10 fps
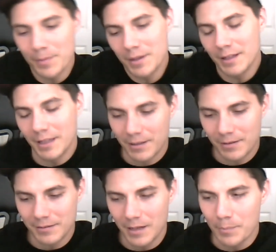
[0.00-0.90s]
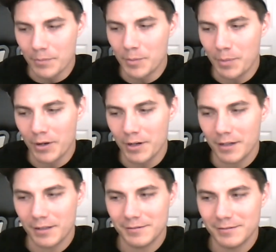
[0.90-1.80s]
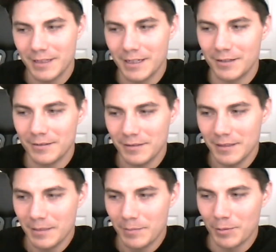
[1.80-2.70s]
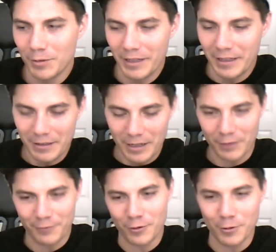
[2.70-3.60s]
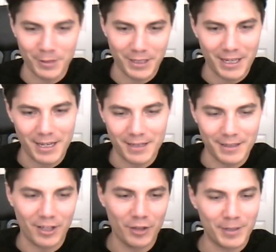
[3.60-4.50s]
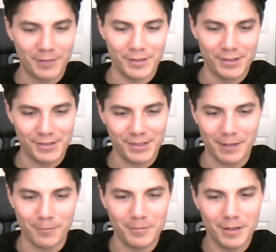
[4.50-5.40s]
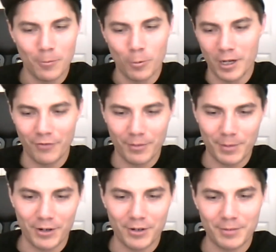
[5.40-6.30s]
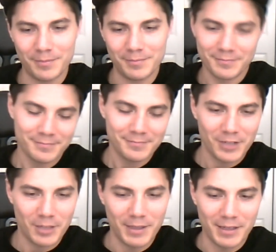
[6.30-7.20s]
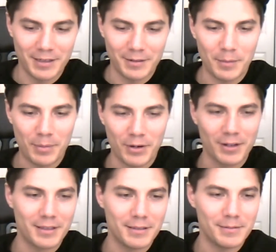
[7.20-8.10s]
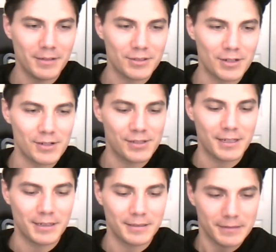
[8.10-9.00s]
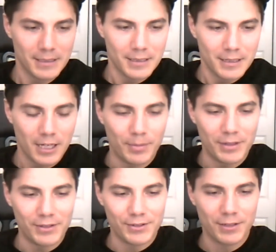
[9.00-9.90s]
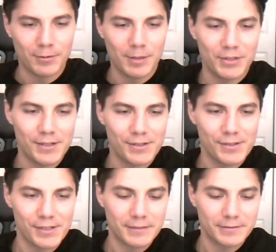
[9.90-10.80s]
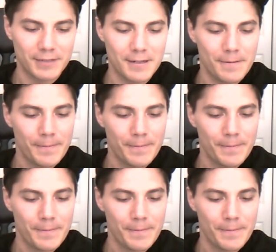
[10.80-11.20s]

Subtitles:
be like a new perk, people like got the 401k and the health benefits, like working from home could be a perk that you start seeing companies list on their websites and stuff, right?